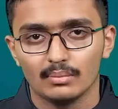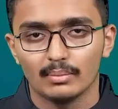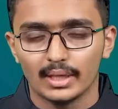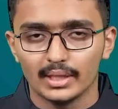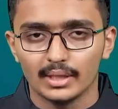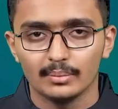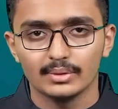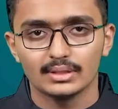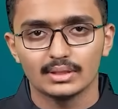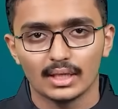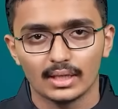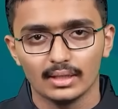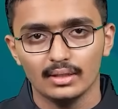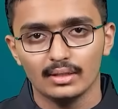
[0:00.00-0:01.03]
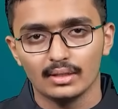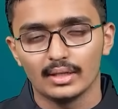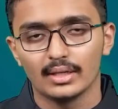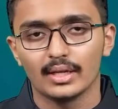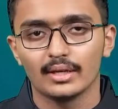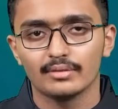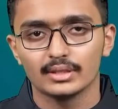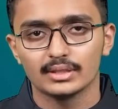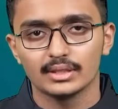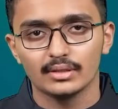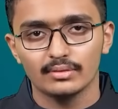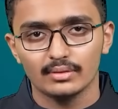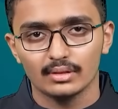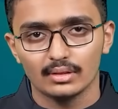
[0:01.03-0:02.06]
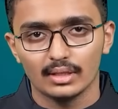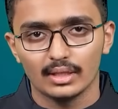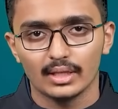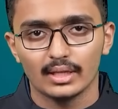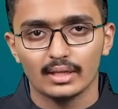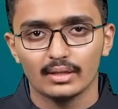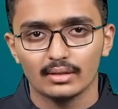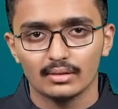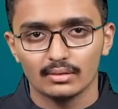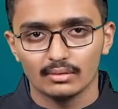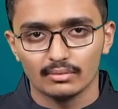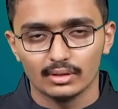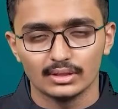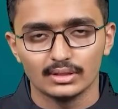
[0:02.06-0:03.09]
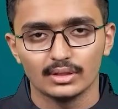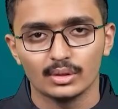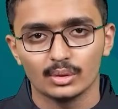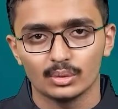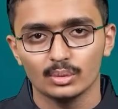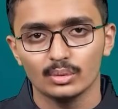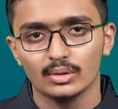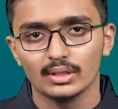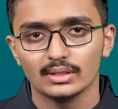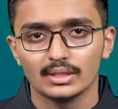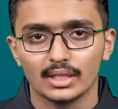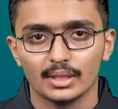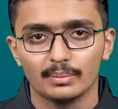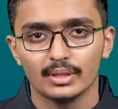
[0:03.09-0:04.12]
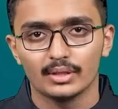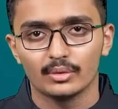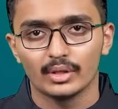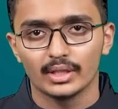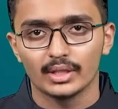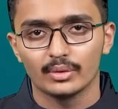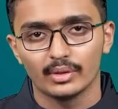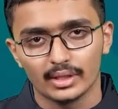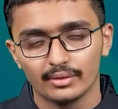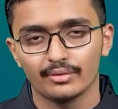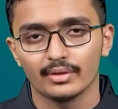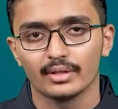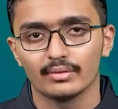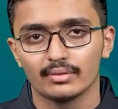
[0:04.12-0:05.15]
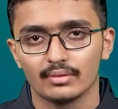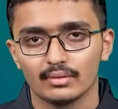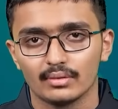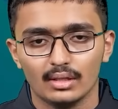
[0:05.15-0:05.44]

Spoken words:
My name is Sahil and I have achieved AIR 102 in JEE Main 2025.